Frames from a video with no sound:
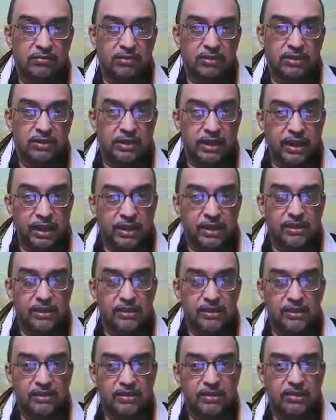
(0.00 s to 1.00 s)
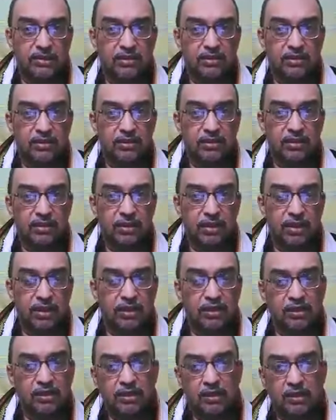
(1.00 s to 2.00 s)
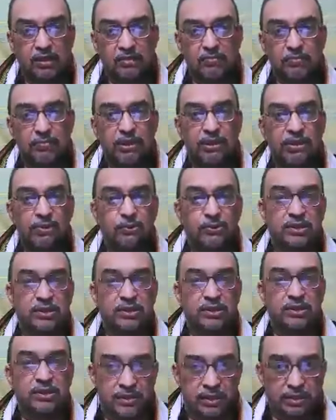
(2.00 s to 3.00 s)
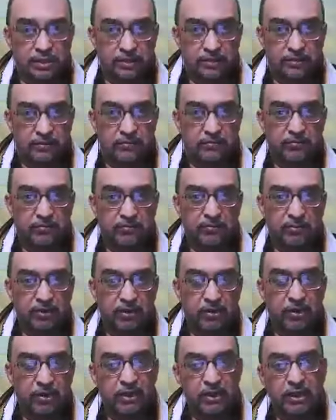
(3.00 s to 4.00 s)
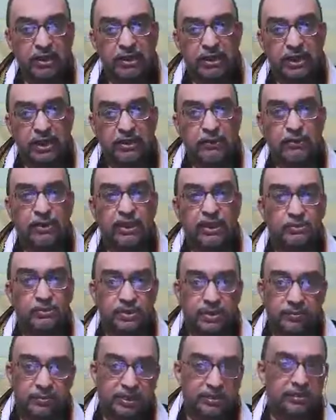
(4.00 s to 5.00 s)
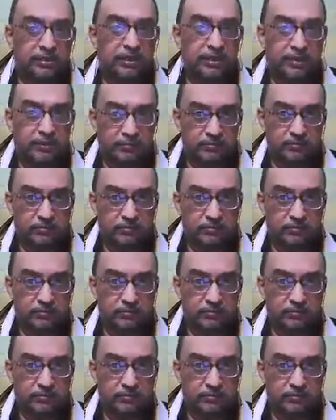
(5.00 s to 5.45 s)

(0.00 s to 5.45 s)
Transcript: scales are incomplete to some extent or inaccurate to some extent.